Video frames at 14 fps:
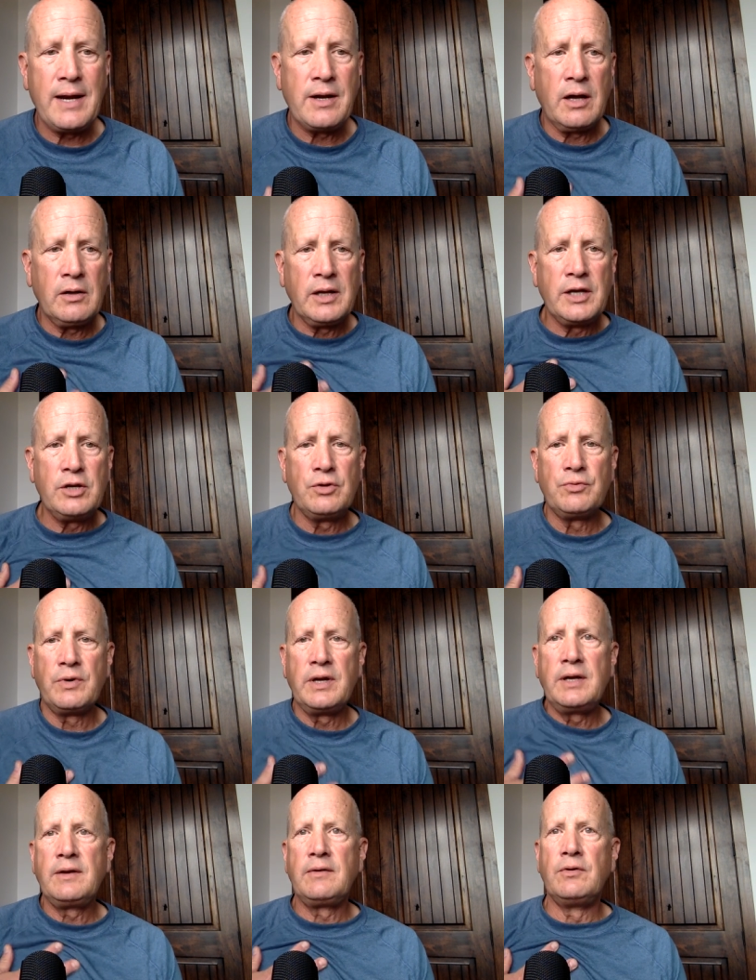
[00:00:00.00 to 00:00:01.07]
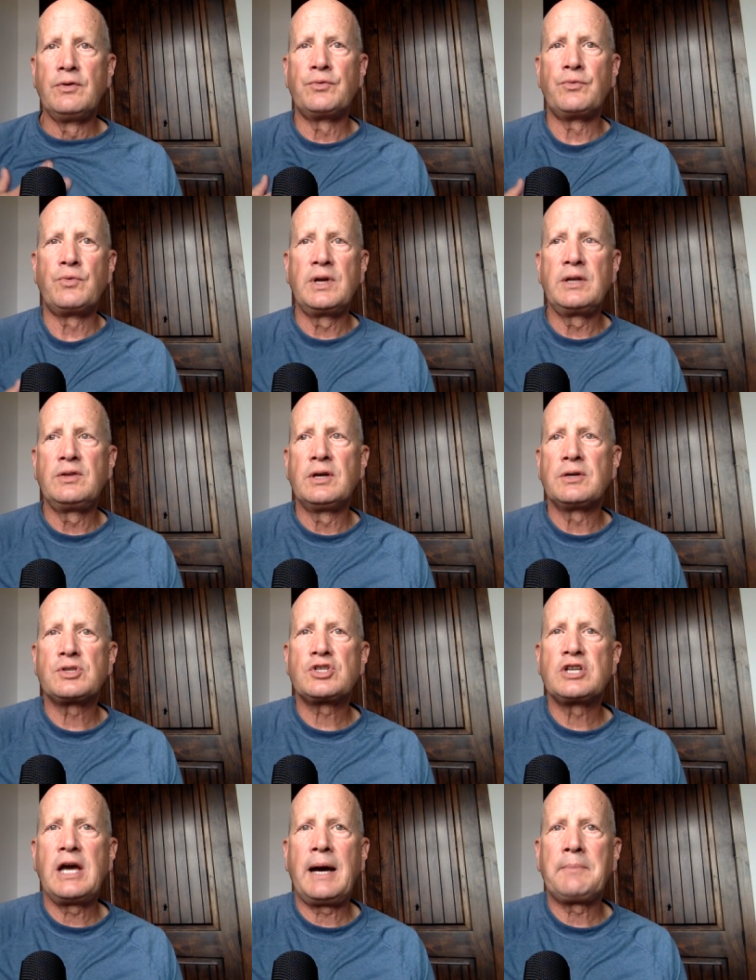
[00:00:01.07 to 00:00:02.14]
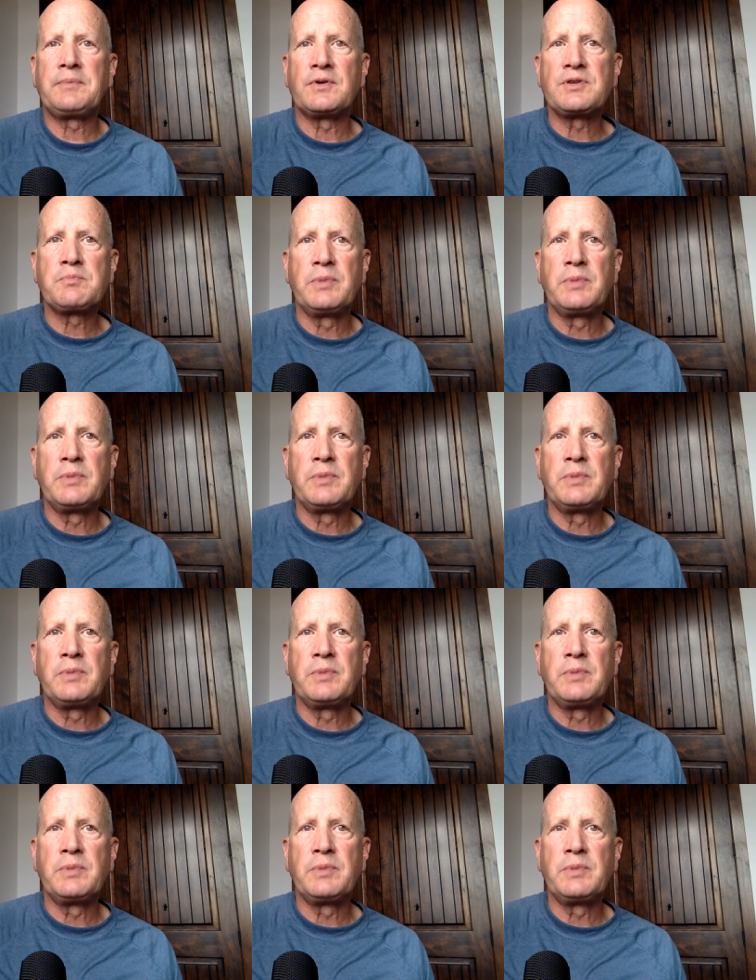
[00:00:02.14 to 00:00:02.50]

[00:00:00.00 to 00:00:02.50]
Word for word: and I'll let you read read those chapters,